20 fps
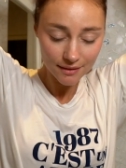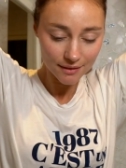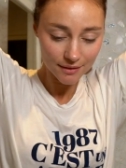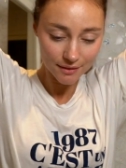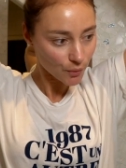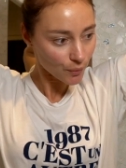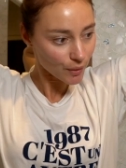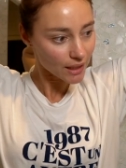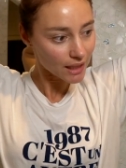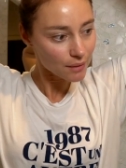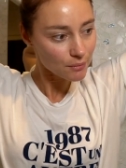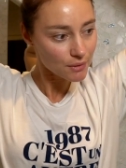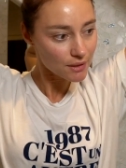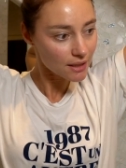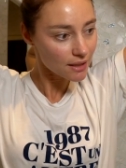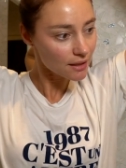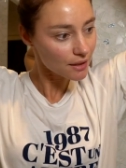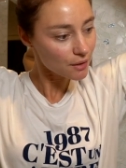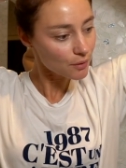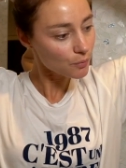When I'm
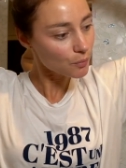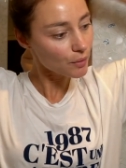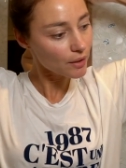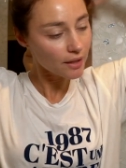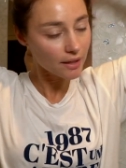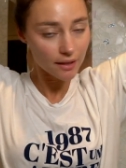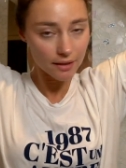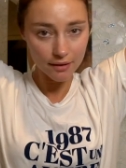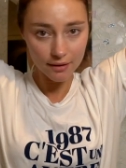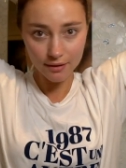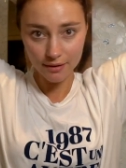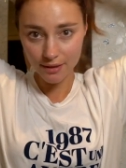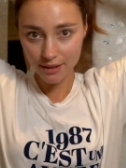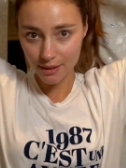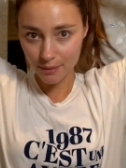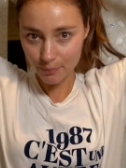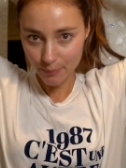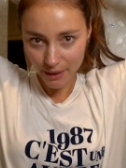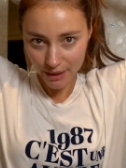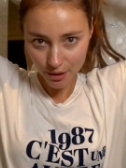done with
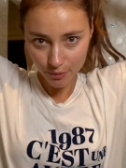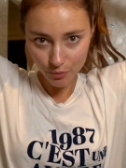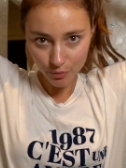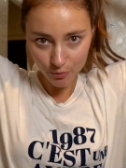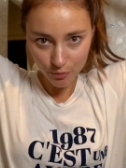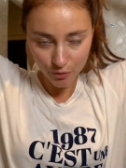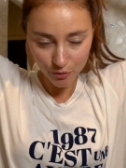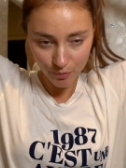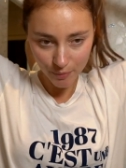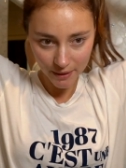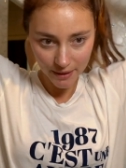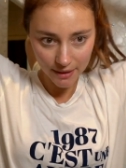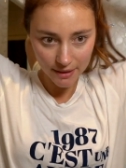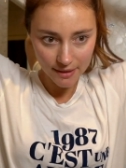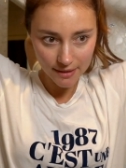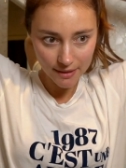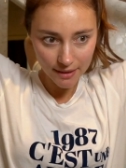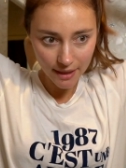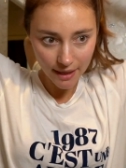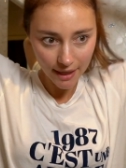the makeup remover
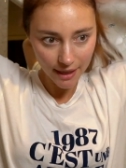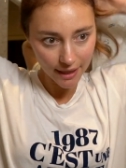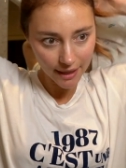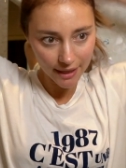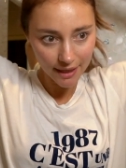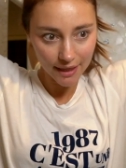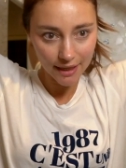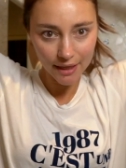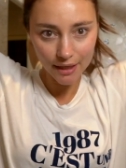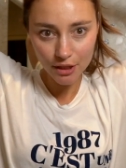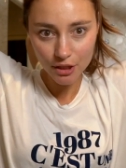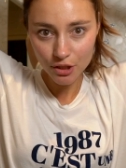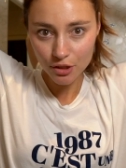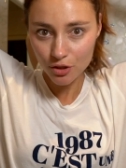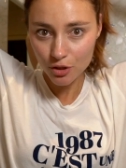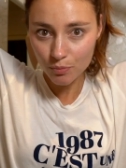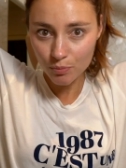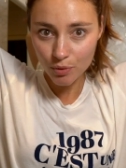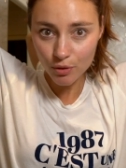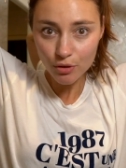pads, I
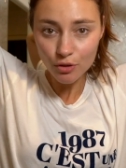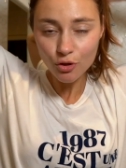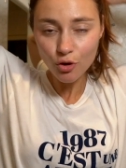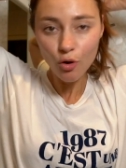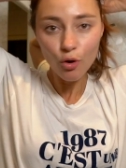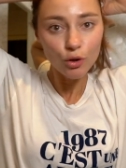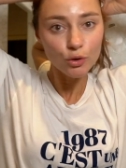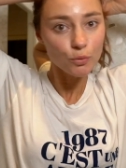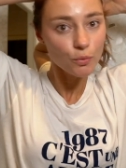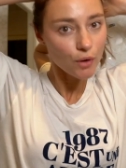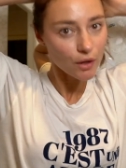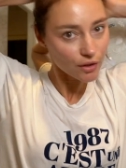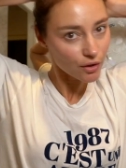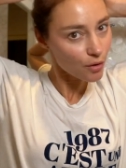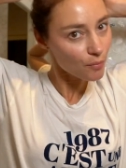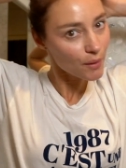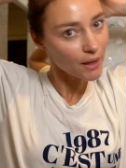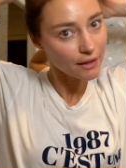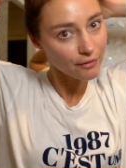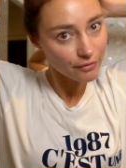just put cold water
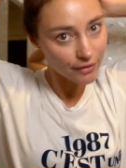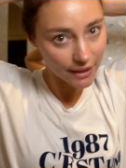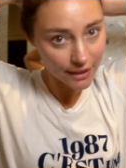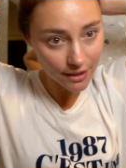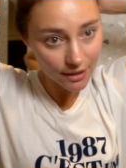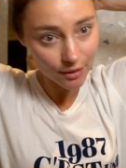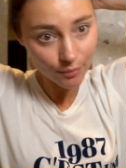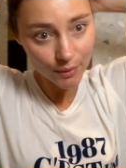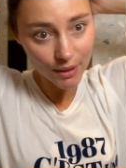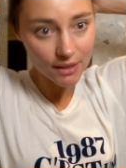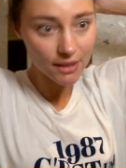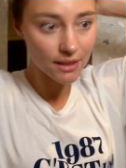on my face, on my